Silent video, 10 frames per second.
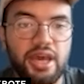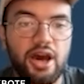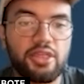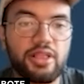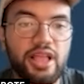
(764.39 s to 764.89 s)

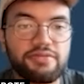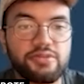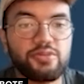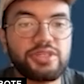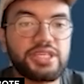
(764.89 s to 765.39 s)
On the left,
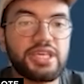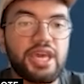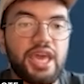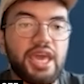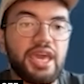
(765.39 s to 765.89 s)
we
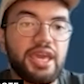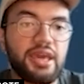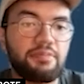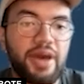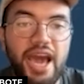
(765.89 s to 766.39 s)
see
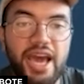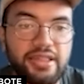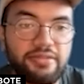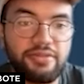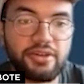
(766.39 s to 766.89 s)
a
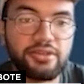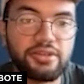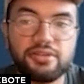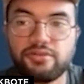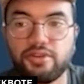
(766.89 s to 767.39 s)
path
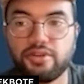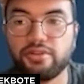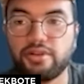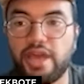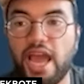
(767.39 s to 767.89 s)
field
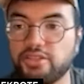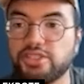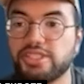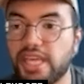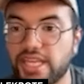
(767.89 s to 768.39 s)
for actually
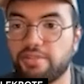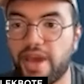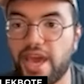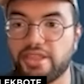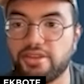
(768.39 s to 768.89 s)
setting the
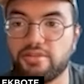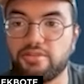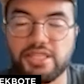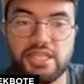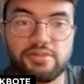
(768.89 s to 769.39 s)
path to the
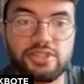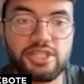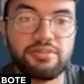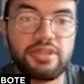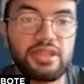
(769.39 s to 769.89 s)
REST
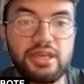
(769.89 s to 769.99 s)
upstream,